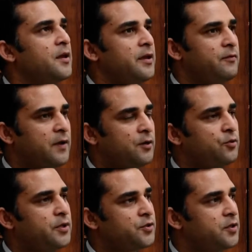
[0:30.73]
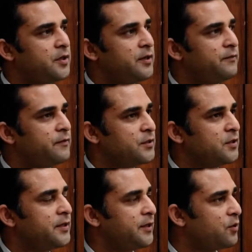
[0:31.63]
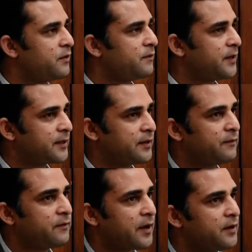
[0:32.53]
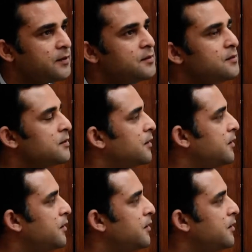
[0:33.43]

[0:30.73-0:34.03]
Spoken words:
Evaluation in Fragility, Conflict and Violence,